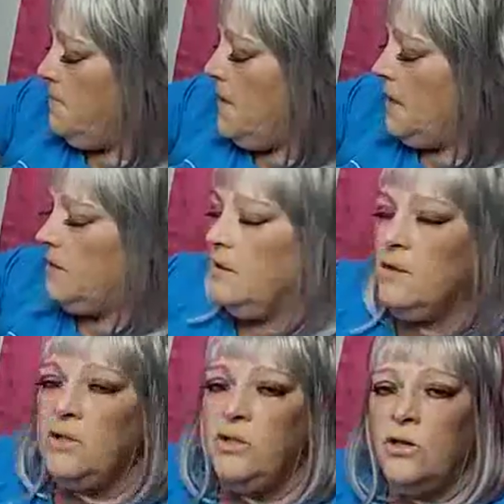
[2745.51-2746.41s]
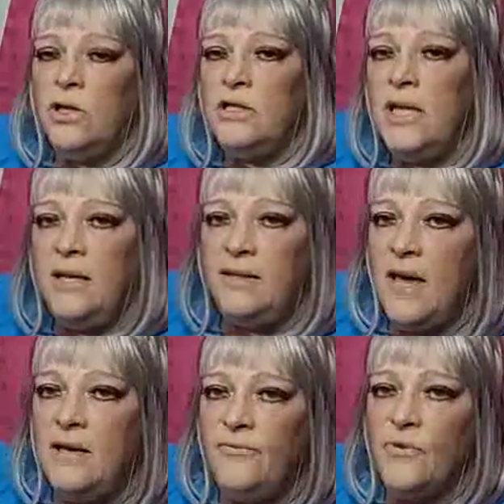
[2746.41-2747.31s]
But you're going to take
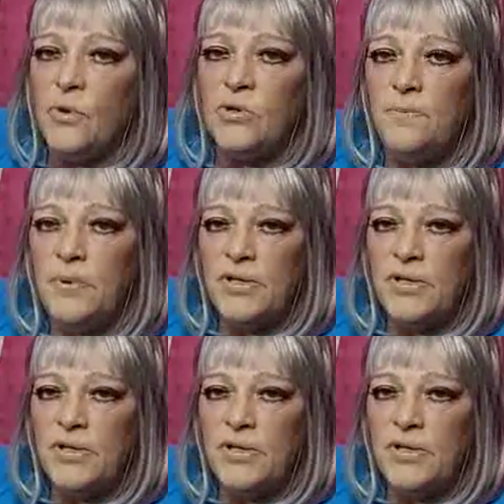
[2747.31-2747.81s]
that 4%